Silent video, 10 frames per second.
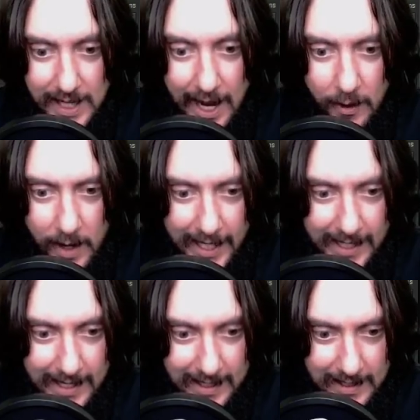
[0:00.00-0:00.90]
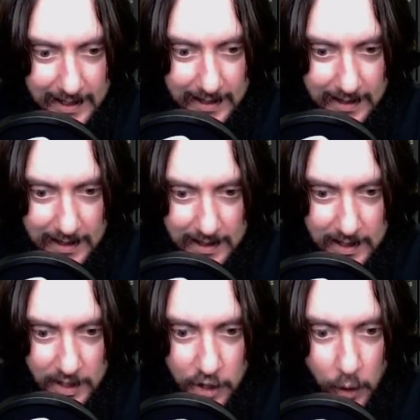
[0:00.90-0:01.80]
Now I can
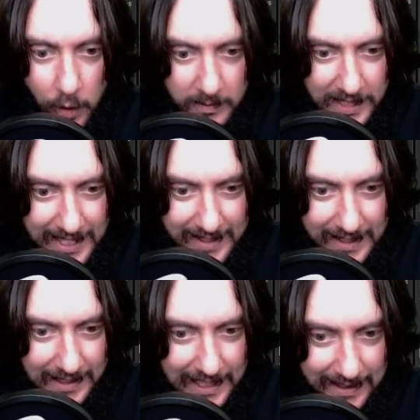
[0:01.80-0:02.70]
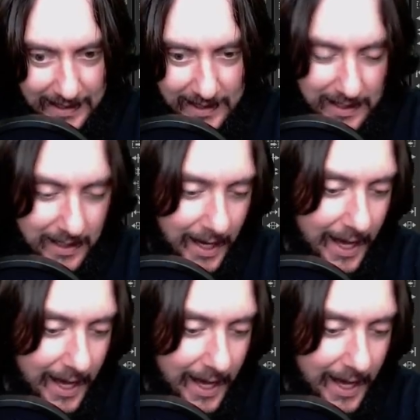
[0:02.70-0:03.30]
normalize the lengths.